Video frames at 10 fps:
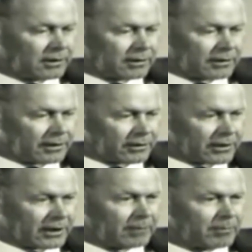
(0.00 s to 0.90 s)
in another
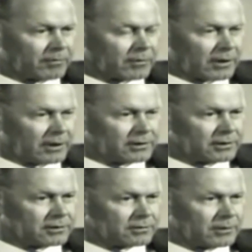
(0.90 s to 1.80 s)
time of
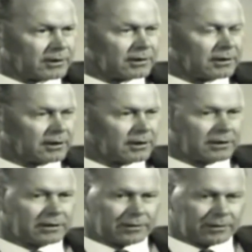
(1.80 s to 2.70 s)
crisis when uh,
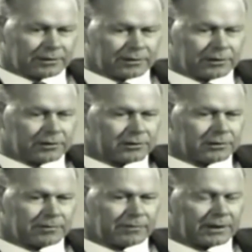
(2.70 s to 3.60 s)
uh,
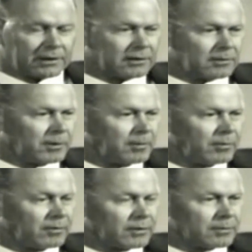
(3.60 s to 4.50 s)
conditions affecting the
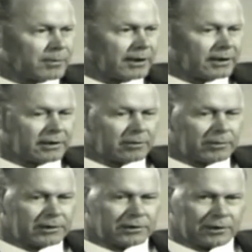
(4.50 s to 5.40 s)
people of this planet are
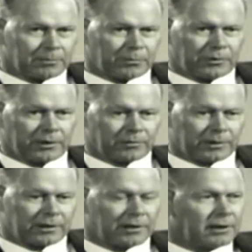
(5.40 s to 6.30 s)
reaching a point
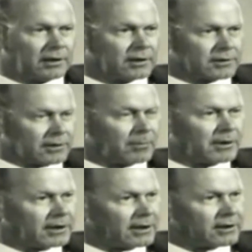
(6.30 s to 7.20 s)
where
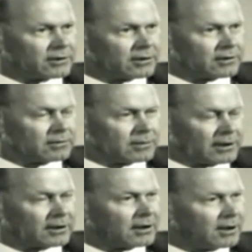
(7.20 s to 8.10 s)
somebody has to
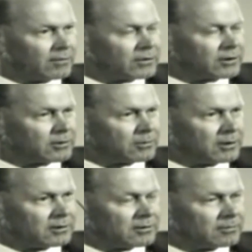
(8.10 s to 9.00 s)
take care of the
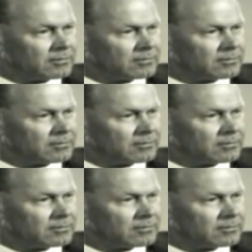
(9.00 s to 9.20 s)
situation. Now,